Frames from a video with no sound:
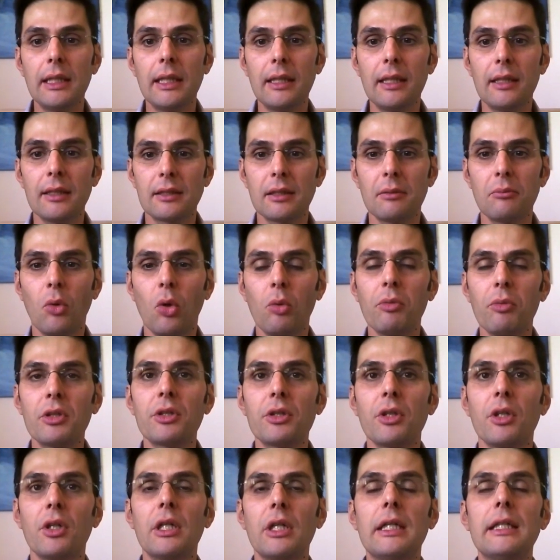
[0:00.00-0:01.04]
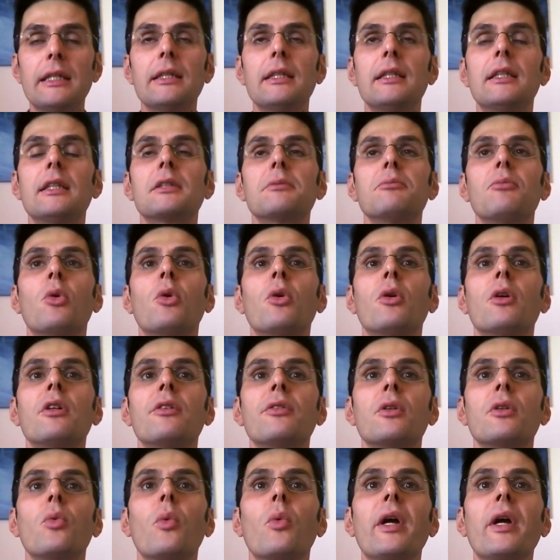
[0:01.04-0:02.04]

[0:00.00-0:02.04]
It is a moment. It is more they're